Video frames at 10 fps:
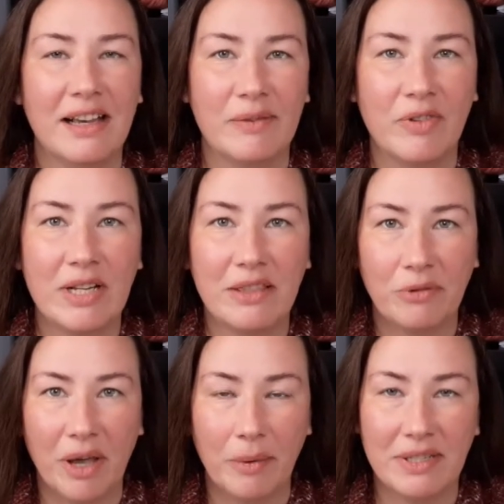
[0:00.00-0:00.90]
for Day 3
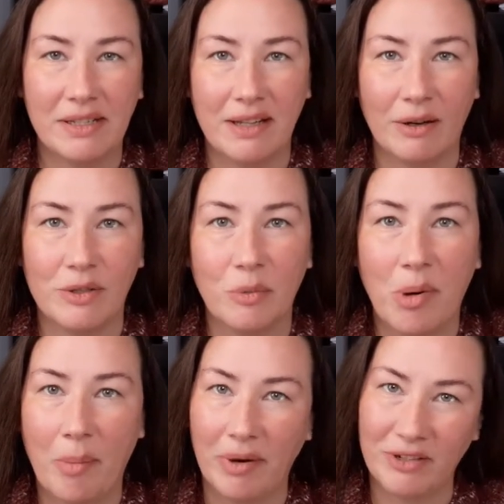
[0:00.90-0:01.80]
I would sit down and do a
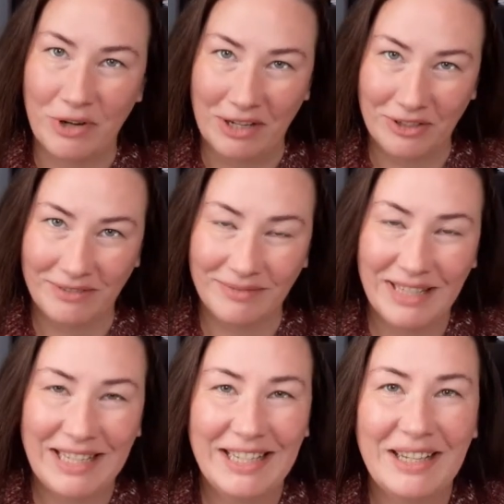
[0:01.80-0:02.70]
proper introduction.
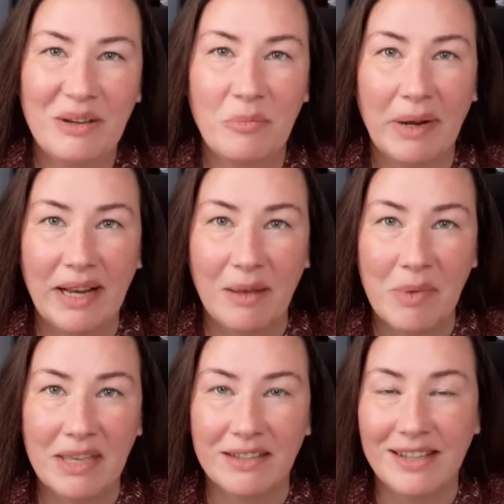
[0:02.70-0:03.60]
My name
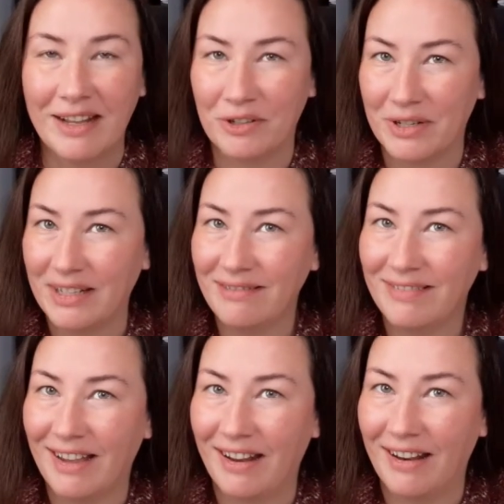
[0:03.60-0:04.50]
is Andrea
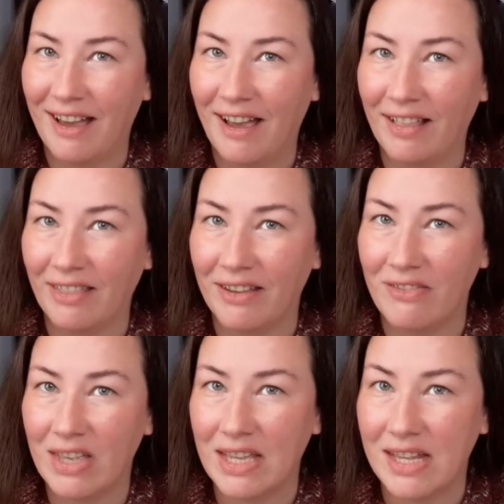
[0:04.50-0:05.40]
and I live
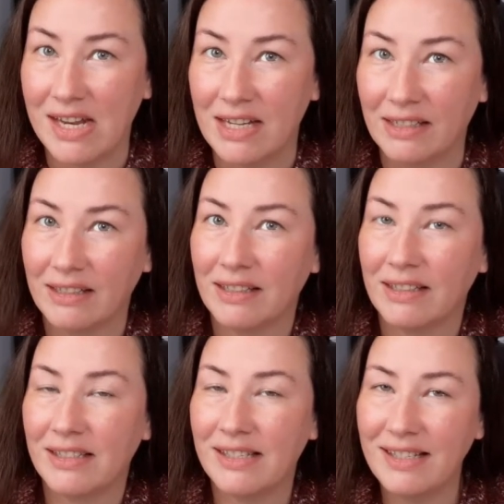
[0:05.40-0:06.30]
in
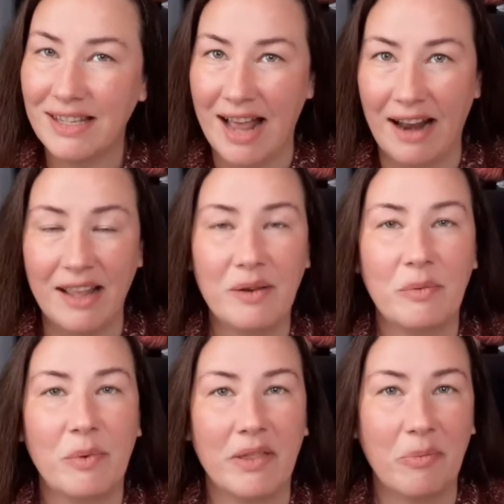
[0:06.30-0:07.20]
Cincinnati
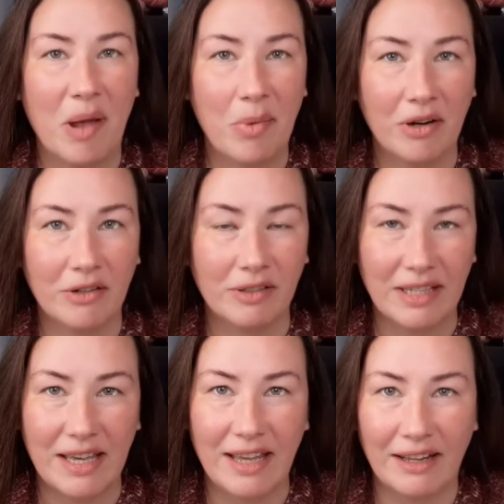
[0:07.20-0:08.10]
with my partner
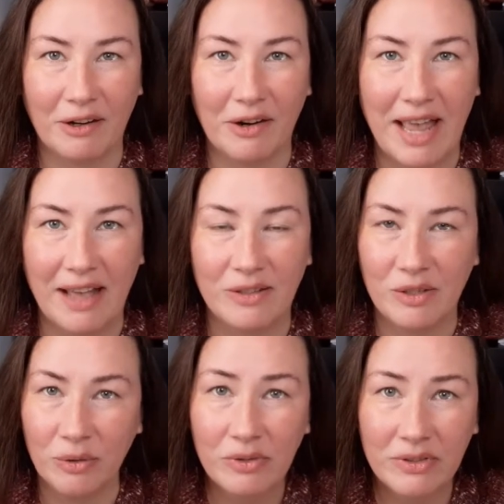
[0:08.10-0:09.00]
Leah and our cat
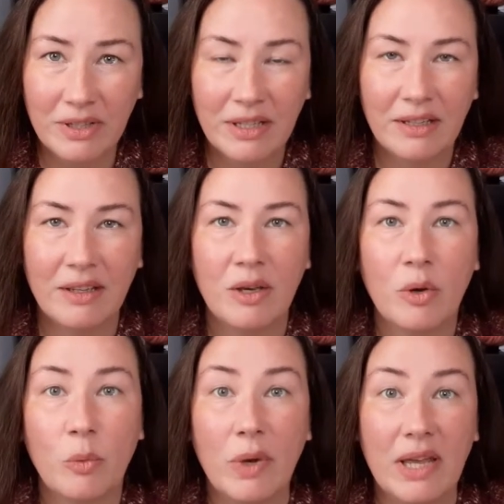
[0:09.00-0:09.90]
Zeus.
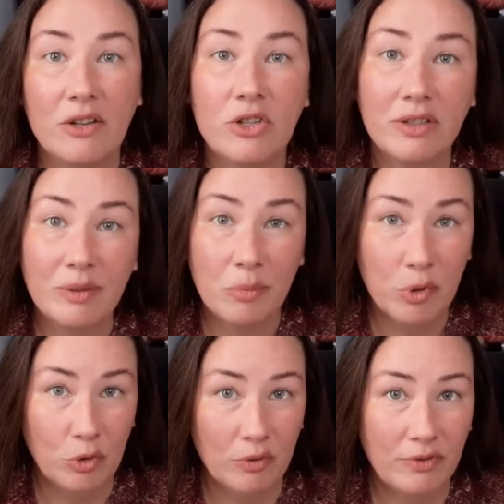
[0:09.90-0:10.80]
We just
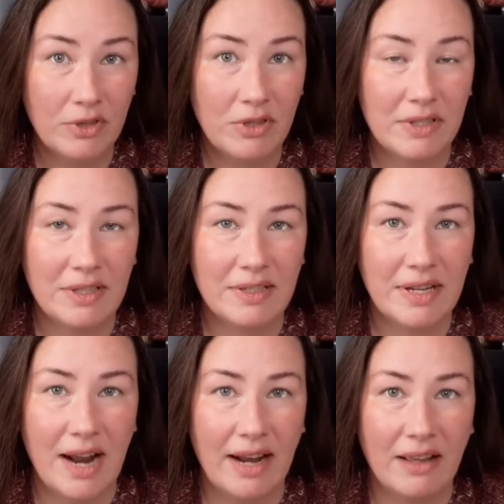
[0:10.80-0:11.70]
moved to
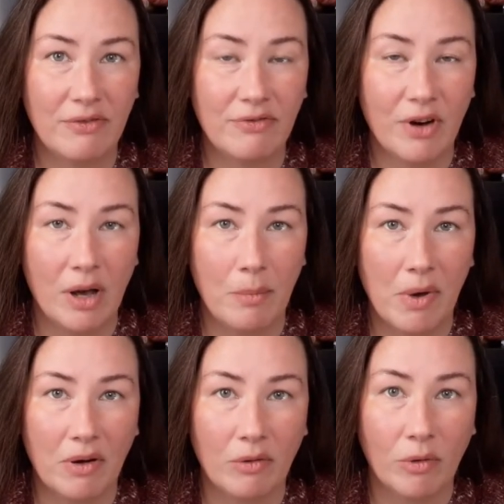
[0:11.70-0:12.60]
Cincinnati from
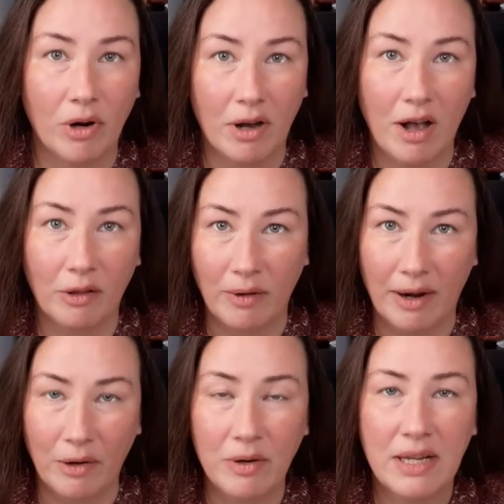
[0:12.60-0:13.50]
Aurora, Colorado